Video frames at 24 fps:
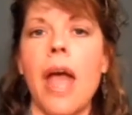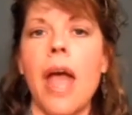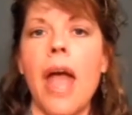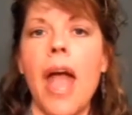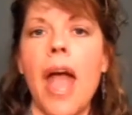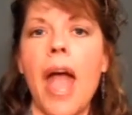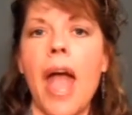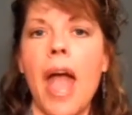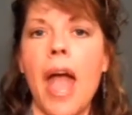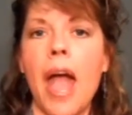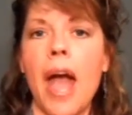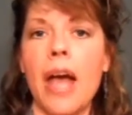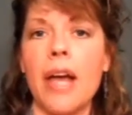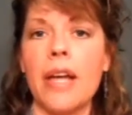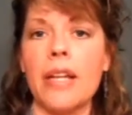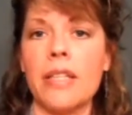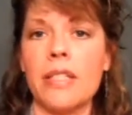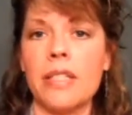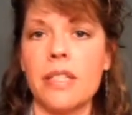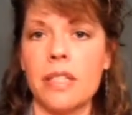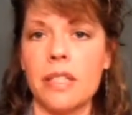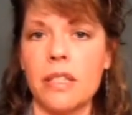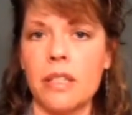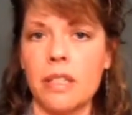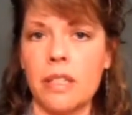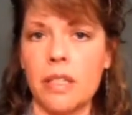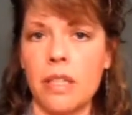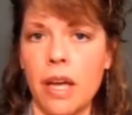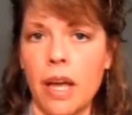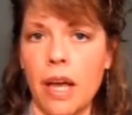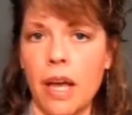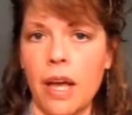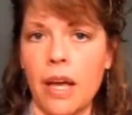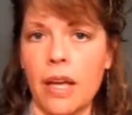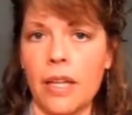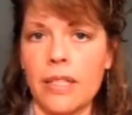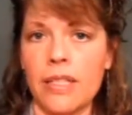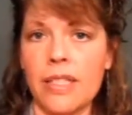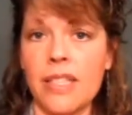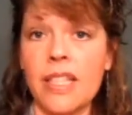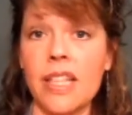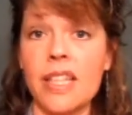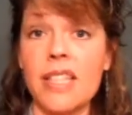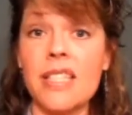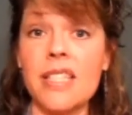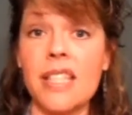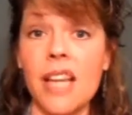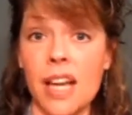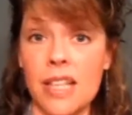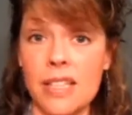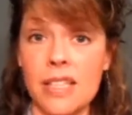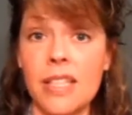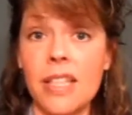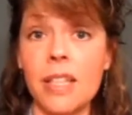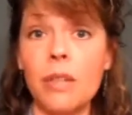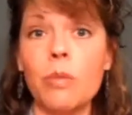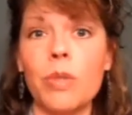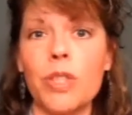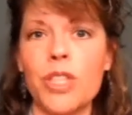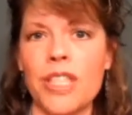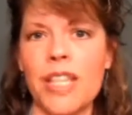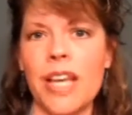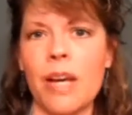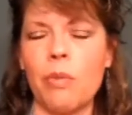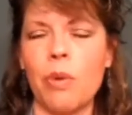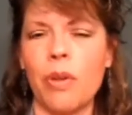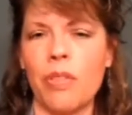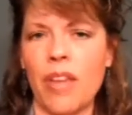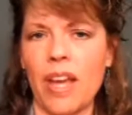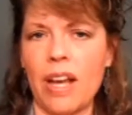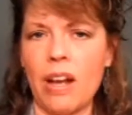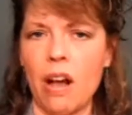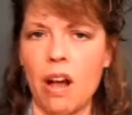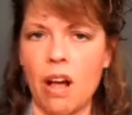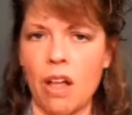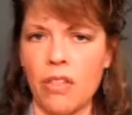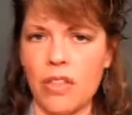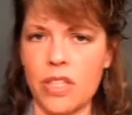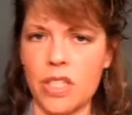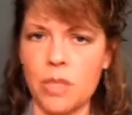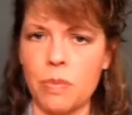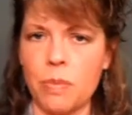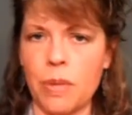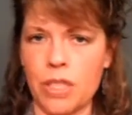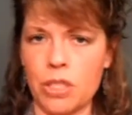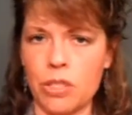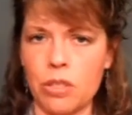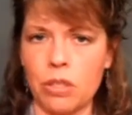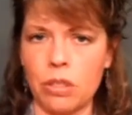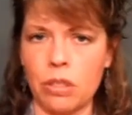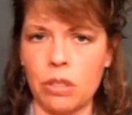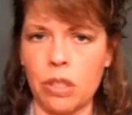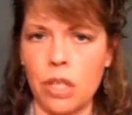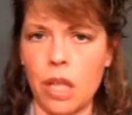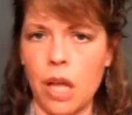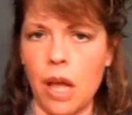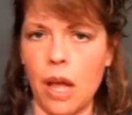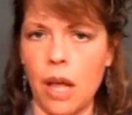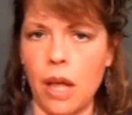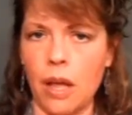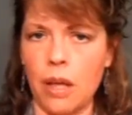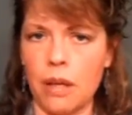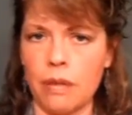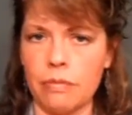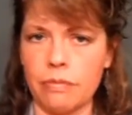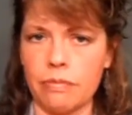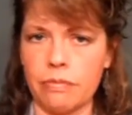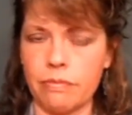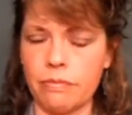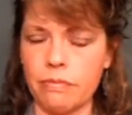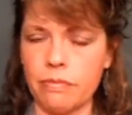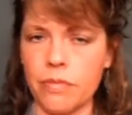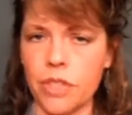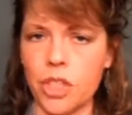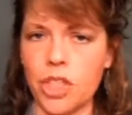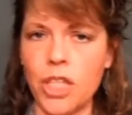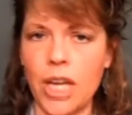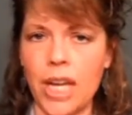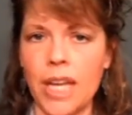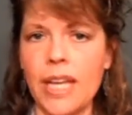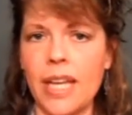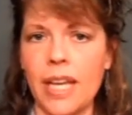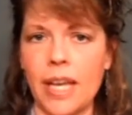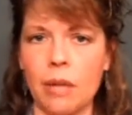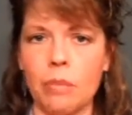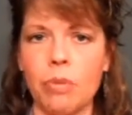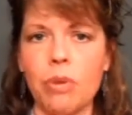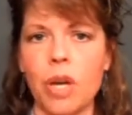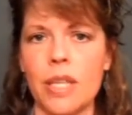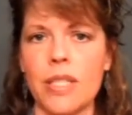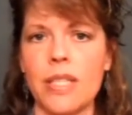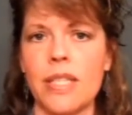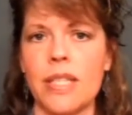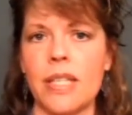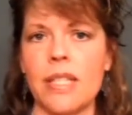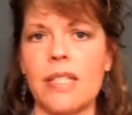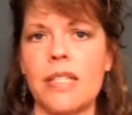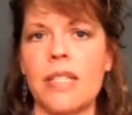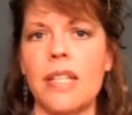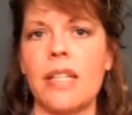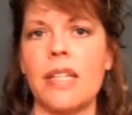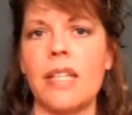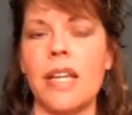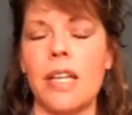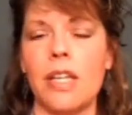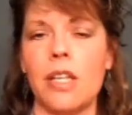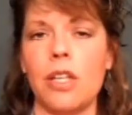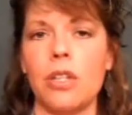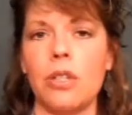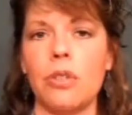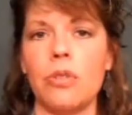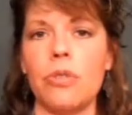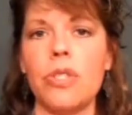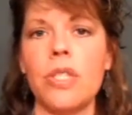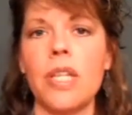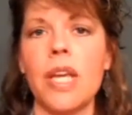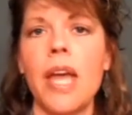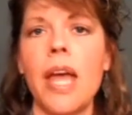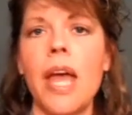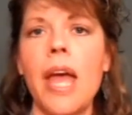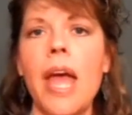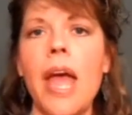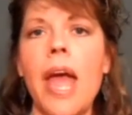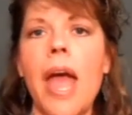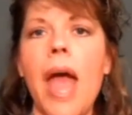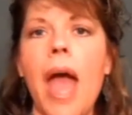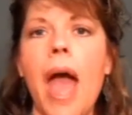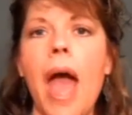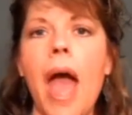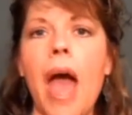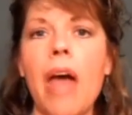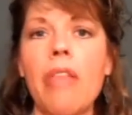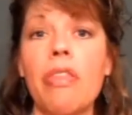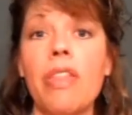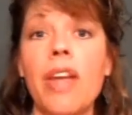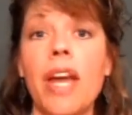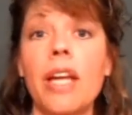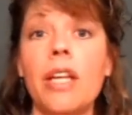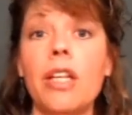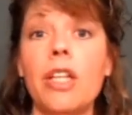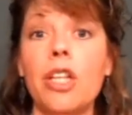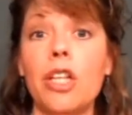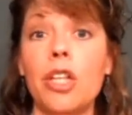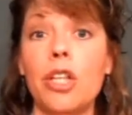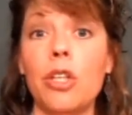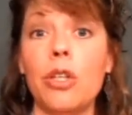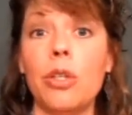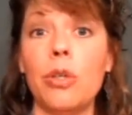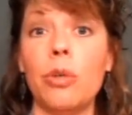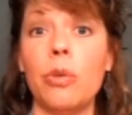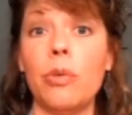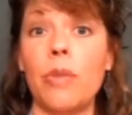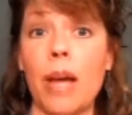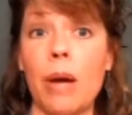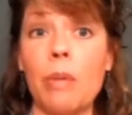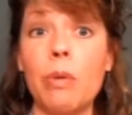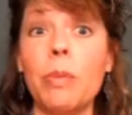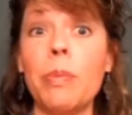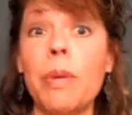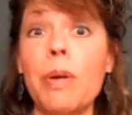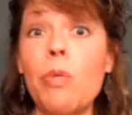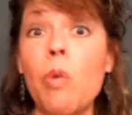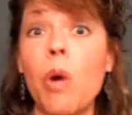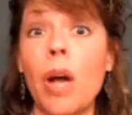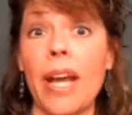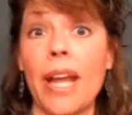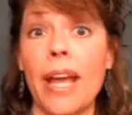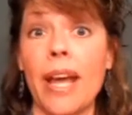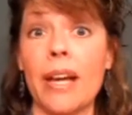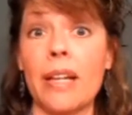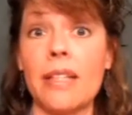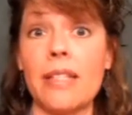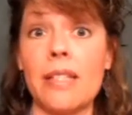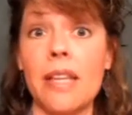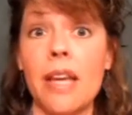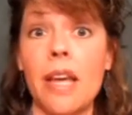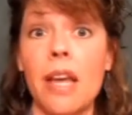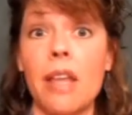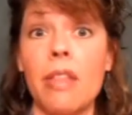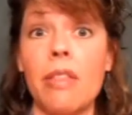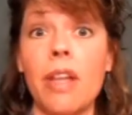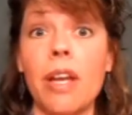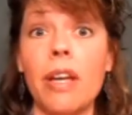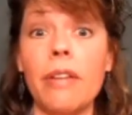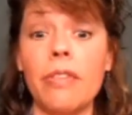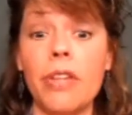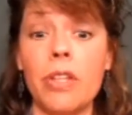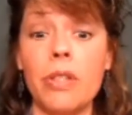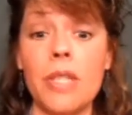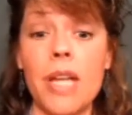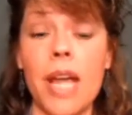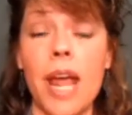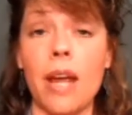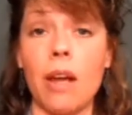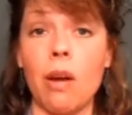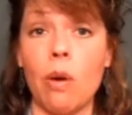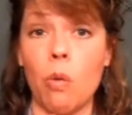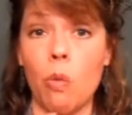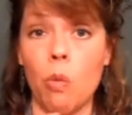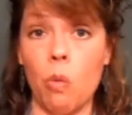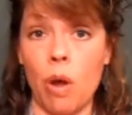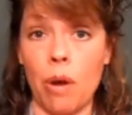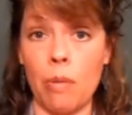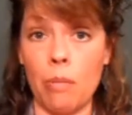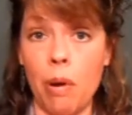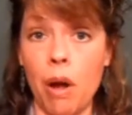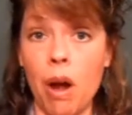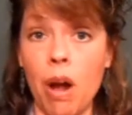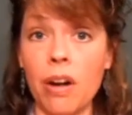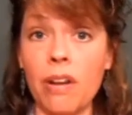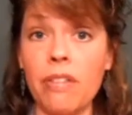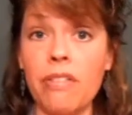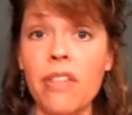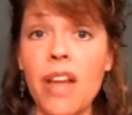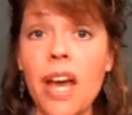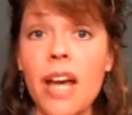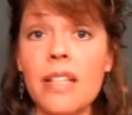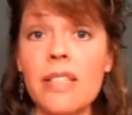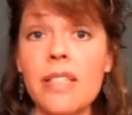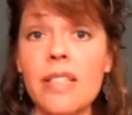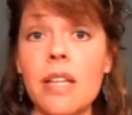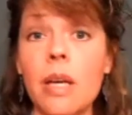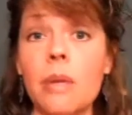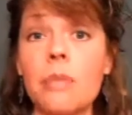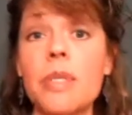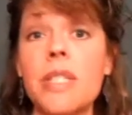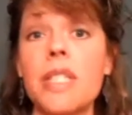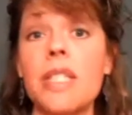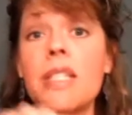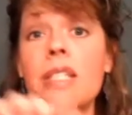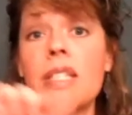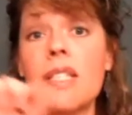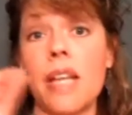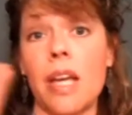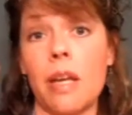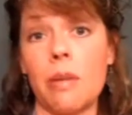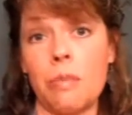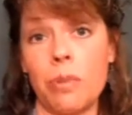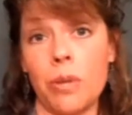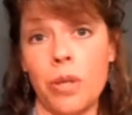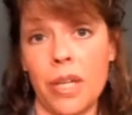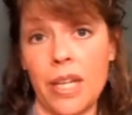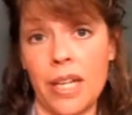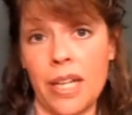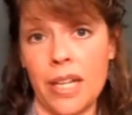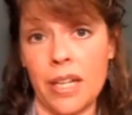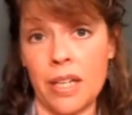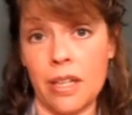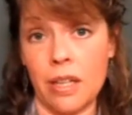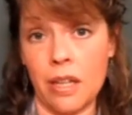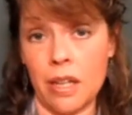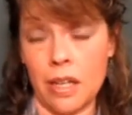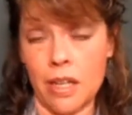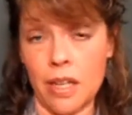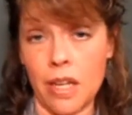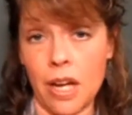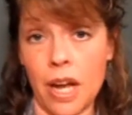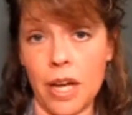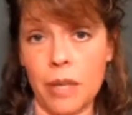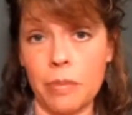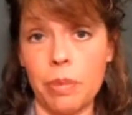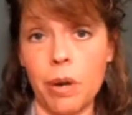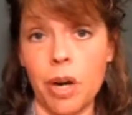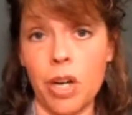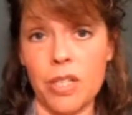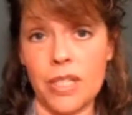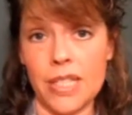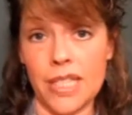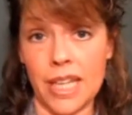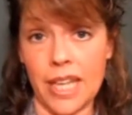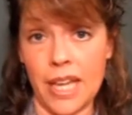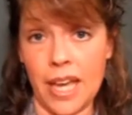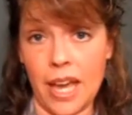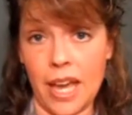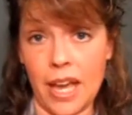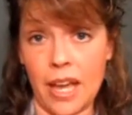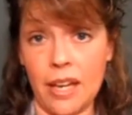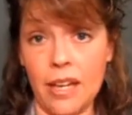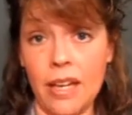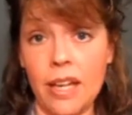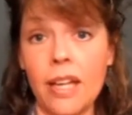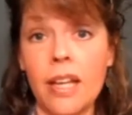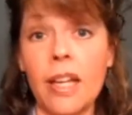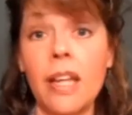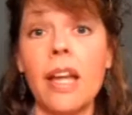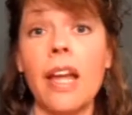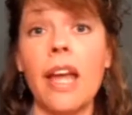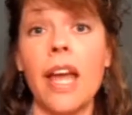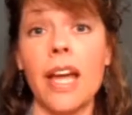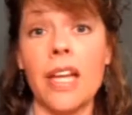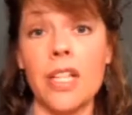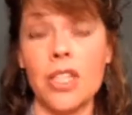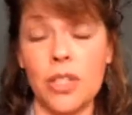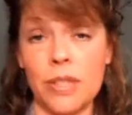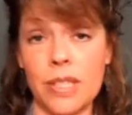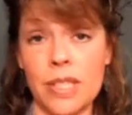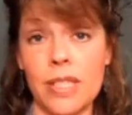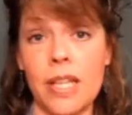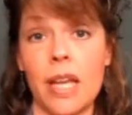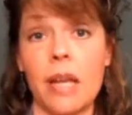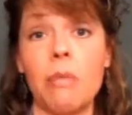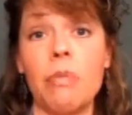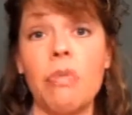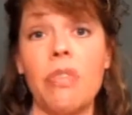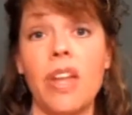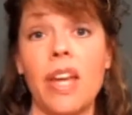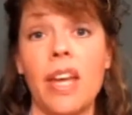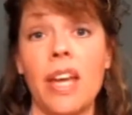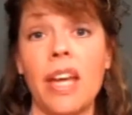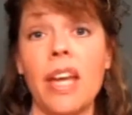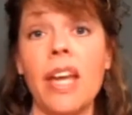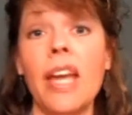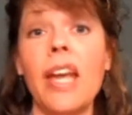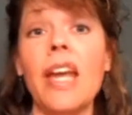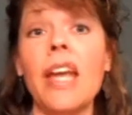and success it, which is what they call this special shaking process that they use, and then that would be 1x. Then if you take one part of that substance and put it in 9 parts again and do the same thing,